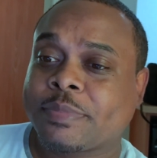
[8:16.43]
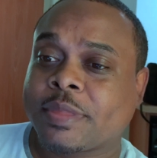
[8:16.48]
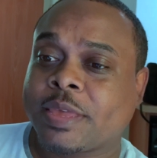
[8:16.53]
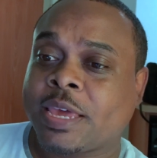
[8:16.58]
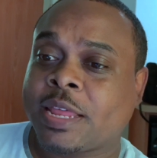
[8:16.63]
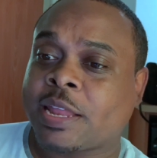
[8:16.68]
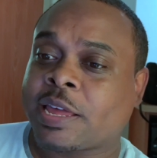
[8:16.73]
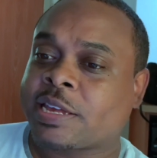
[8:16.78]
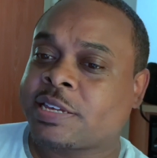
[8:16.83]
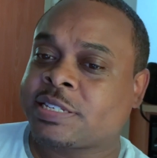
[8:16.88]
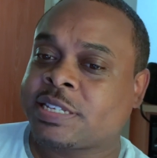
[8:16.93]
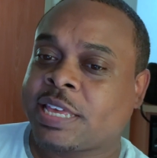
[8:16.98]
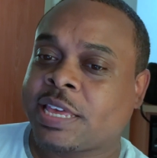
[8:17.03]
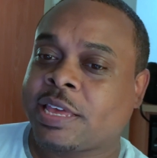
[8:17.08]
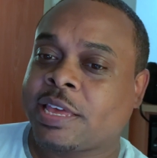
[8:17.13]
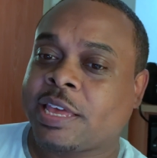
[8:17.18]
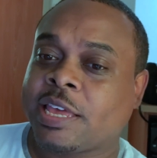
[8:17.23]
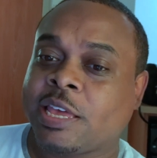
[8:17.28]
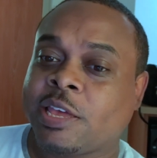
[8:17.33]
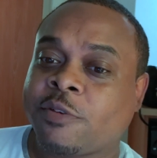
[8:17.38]
And like I
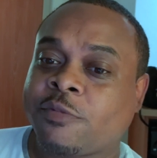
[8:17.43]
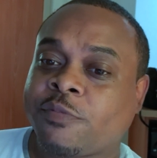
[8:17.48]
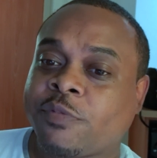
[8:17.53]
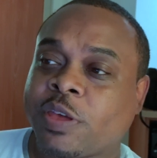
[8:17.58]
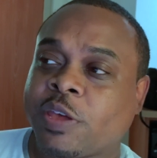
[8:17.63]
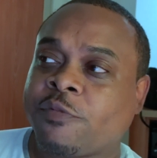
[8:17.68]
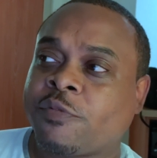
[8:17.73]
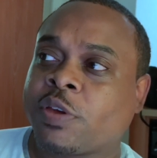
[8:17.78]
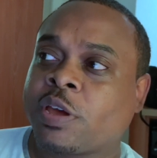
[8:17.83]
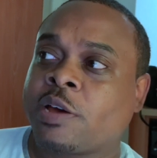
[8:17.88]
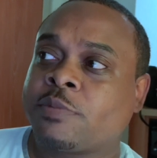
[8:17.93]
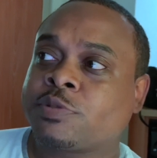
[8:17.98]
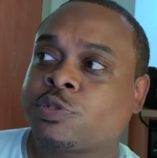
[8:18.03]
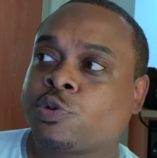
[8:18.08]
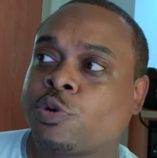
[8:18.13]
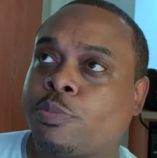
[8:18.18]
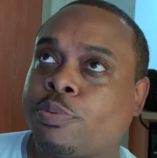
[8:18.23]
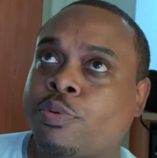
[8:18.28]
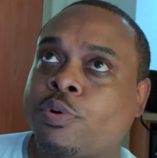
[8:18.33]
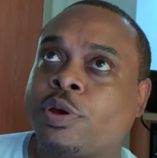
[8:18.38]
said, if it comes
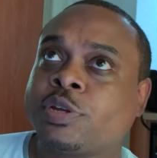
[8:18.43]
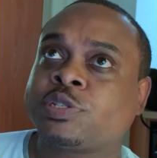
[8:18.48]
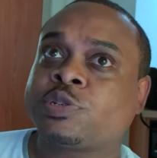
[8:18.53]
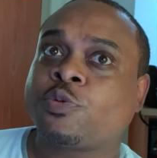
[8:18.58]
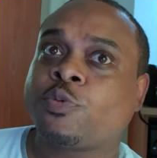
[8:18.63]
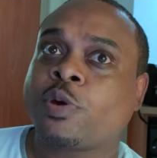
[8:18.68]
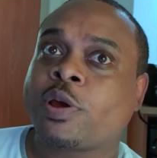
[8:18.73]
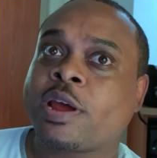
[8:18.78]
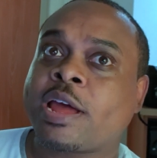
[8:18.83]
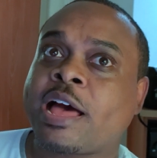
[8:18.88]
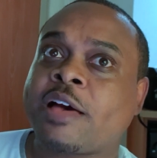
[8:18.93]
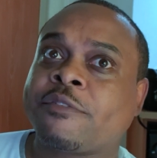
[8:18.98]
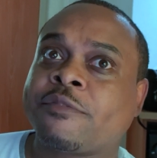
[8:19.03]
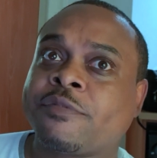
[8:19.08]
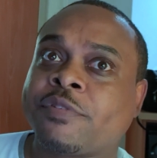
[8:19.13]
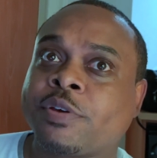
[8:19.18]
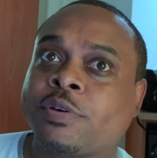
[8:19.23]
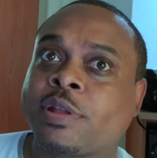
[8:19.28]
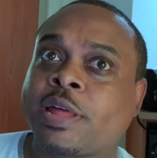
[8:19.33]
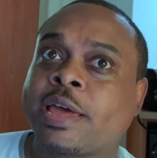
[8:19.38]
to a point to where I
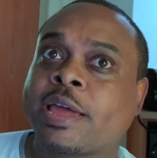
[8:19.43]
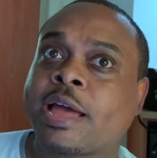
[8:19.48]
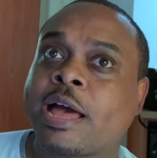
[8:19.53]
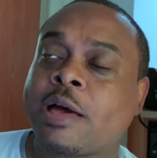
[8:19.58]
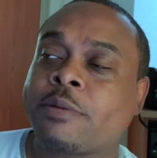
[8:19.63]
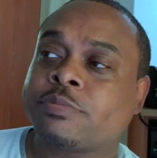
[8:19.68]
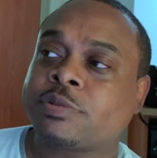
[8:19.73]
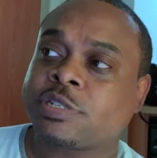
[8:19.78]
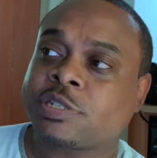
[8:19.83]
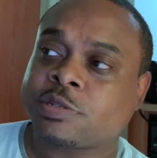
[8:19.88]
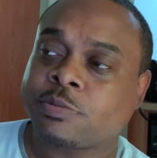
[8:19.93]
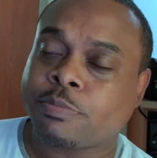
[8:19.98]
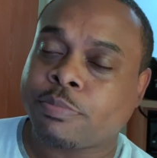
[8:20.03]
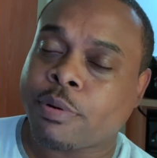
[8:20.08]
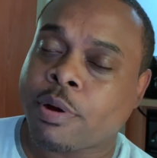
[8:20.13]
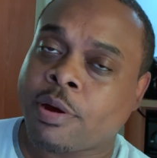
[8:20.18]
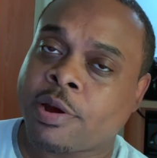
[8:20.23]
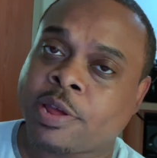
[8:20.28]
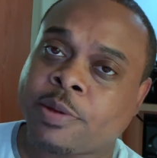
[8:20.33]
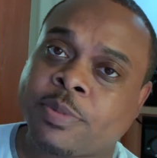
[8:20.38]
feel like I'm just
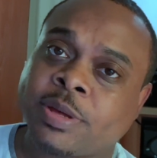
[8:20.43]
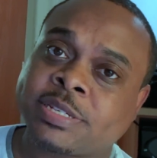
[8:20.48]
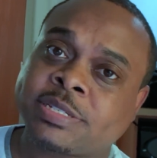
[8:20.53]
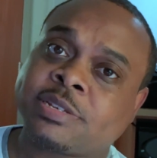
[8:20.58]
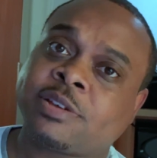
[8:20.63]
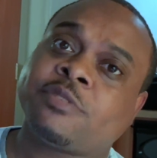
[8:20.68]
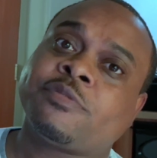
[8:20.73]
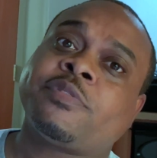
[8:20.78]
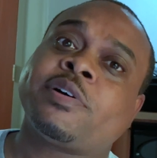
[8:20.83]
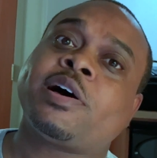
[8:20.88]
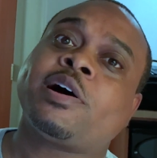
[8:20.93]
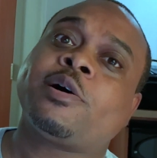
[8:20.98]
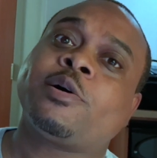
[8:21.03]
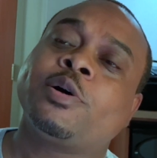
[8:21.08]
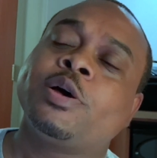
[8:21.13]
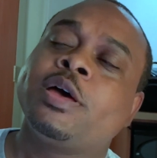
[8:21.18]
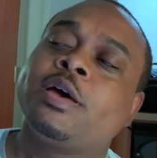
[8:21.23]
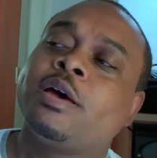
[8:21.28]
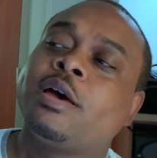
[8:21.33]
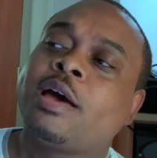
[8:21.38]
burning myself
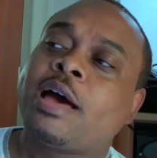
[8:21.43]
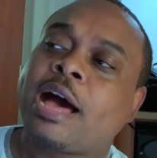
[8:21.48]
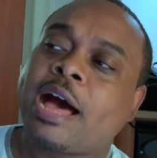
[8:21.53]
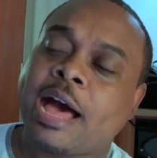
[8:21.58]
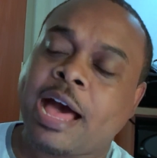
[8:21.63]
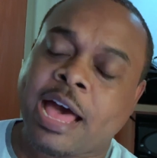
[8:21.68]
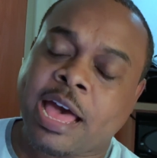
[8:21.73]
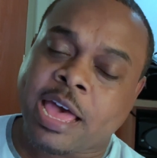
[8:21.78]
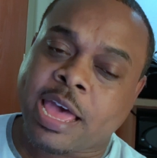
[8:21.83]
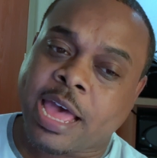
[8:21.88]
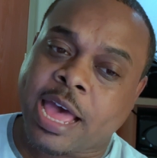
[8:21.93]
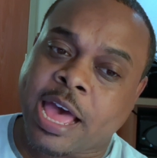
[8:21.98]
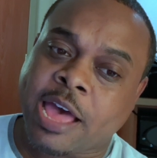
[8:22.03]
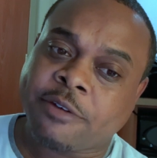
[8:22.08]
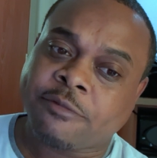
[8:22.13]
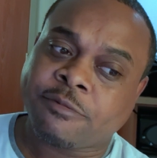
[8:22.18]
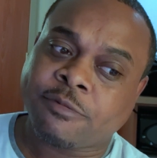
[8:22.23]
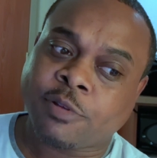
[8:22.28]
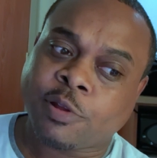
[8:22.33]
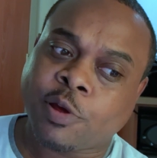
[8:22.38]
out,
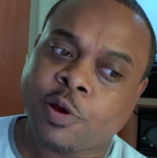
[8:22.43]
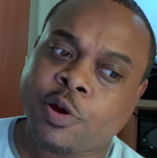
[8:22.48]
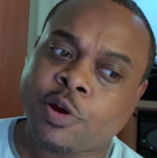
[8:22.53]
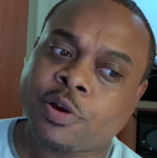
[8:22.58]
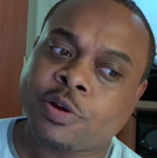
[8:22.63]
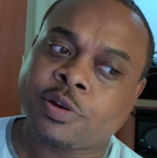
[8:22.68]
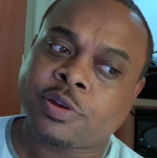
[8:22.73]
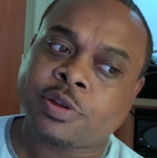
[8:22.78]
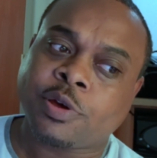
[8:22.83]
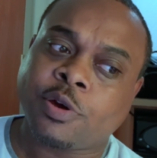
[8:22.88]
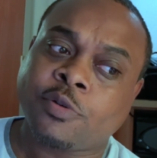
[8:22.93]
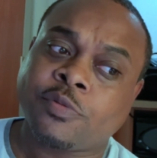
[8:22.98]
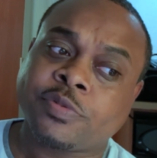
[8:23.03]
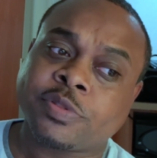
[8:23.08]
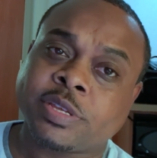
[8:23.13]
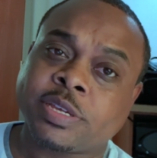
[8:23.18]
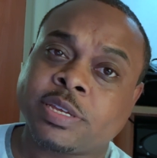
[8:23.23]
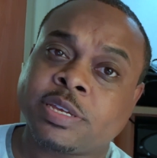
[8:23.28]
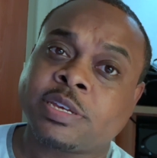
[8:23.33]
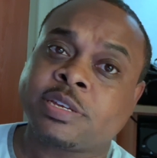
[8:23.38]
I've learned over
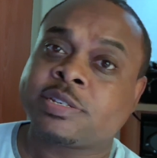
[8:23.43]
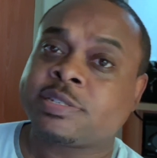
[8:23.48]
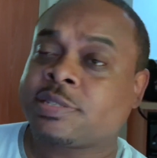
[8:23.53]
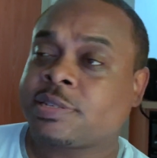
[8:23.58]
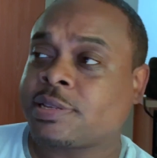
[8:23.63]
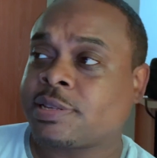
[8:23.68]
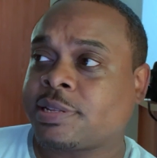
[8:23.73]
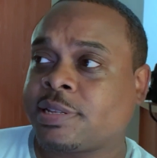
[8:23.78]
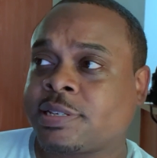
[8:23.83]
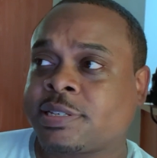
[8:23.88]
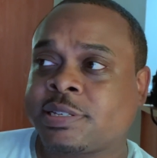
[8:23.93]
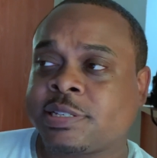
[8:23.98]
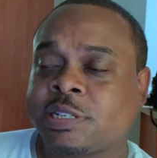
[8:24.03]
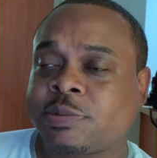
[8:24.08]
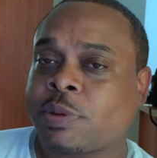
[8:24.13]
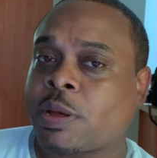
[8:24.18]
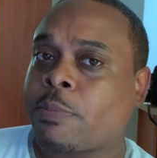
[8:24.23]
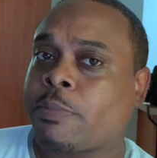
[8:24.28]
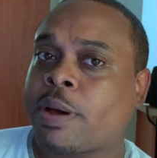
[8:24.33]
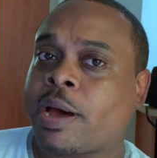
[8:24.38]
the years to listen to
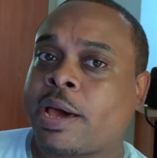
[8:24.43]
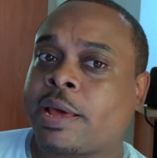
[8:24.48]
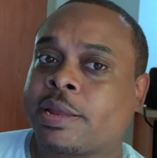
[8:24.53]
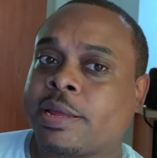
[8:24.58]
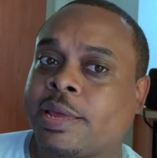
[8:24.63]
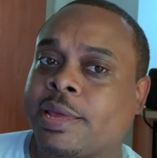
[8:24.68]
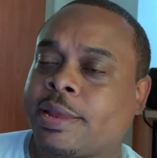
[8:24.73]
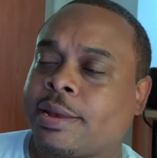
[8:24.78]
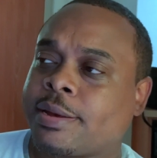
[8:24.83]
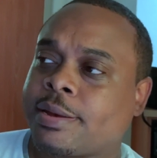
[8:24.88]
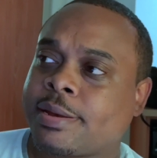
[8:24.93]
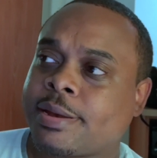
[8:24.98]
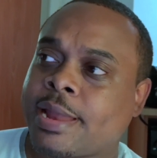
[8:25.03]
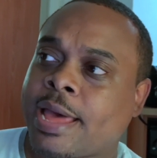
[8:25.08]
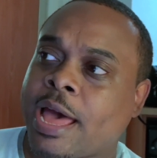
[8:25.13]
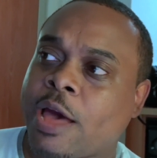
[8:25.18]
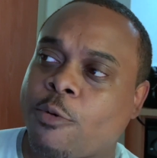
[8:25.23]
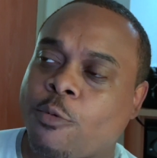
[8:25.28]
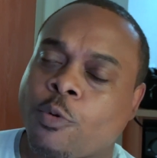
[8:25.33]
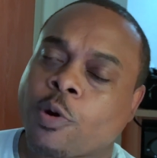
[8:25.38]
my body and
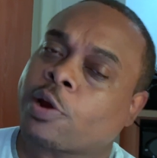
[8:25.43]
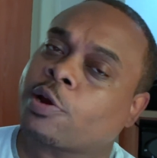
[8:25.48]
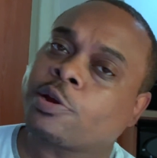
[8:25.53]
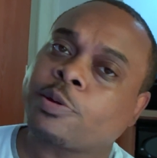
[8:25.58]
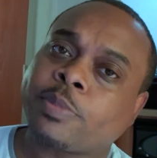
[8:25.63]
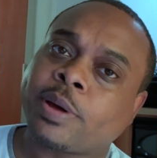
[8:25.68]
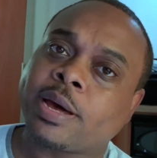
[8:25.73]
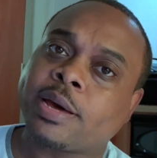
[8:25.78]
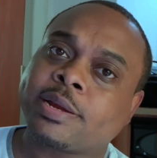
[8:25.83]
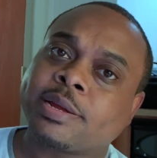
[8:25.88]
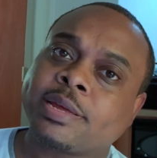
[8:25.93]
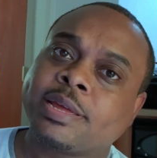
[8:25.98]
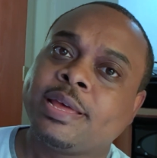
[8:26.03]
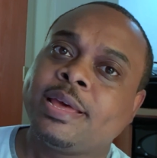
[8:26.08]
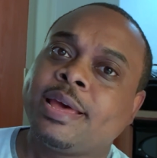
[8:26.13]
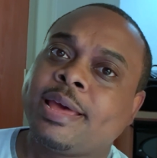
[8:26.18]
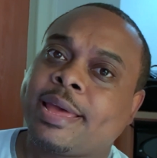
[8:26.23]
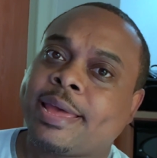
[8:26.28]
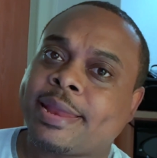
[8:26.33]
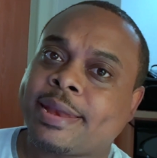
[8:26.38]
not worry about it
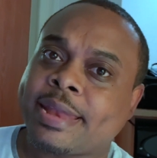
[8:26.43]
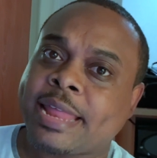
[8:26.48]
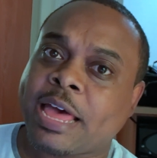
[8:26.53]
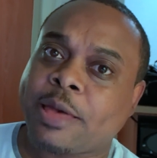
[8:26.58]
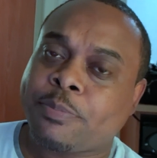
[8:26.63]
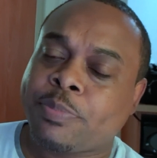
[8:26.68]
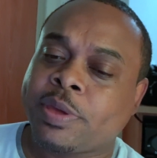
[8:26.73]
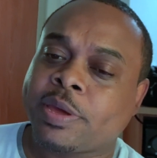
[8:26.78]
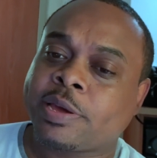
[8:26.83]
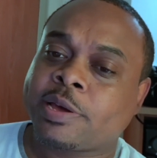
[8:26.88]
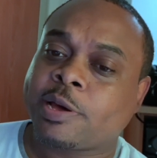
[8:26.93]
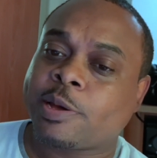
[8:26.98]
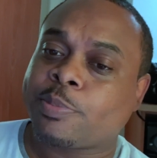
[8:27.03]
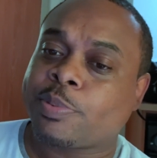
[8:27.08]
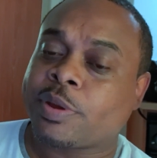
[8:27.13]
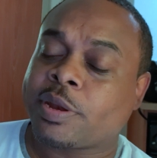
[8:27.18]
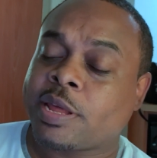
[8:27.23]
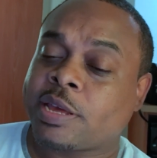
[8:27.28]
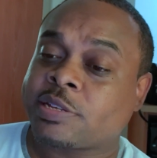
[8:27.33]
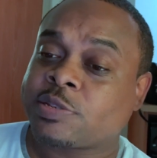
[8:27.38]
and not pick
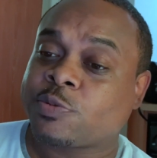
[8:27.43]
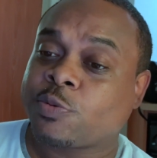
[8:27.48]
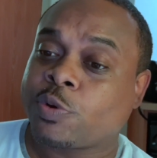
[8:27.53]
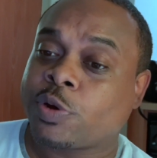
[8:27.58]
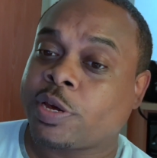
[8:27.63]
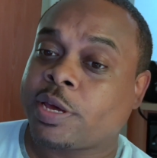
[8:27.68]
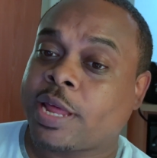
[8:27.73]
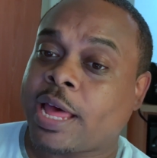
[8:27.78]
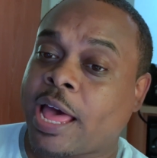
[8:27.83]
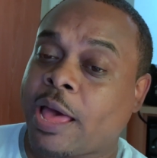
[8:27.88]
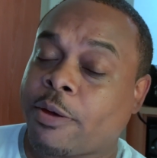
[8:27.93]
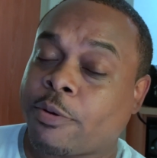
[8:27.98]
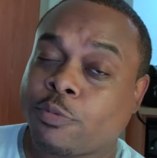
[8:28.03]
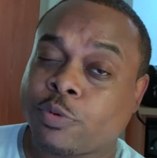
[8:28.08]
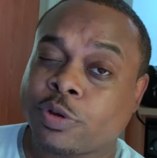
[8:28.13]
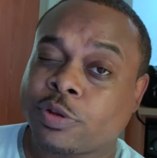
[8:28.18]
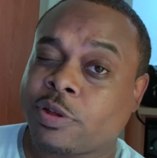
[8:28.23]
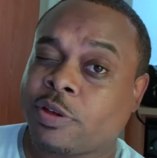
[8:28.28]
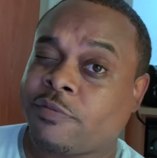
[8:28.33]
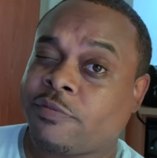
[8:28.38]
up. And that's what I
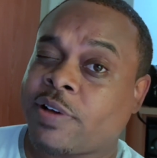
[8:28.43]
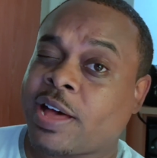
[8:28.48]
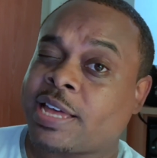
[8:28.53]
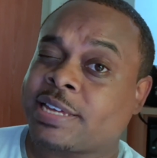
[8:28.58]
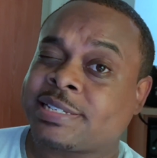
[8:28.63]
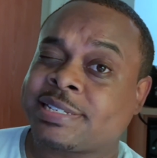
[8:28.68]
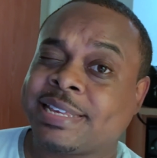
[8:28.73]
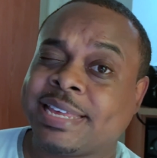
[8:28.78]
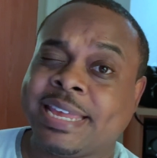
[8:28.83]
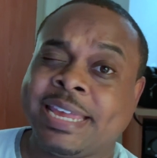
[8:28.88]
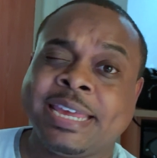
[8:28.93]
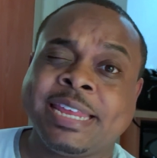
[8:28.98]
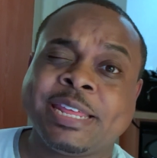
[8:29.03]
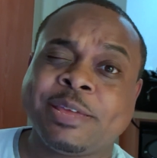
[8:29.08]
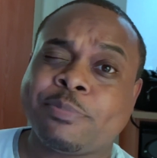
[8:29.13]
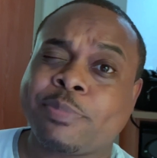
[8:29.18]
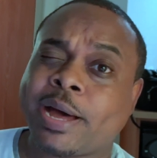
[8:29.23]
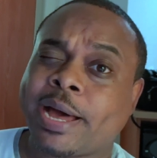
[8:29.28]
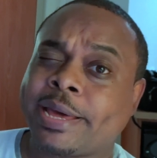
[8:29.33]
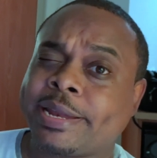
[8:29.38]
would advise to
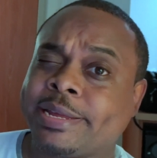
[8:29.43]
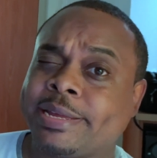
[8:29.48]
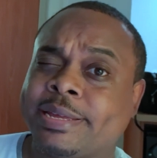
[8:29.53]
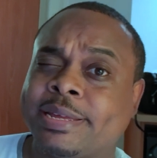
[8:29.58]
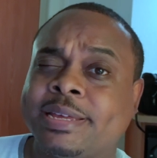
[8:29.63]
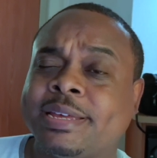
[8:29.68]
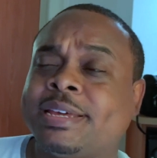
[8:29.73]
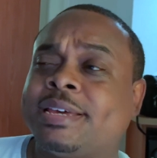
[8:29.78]
anybody.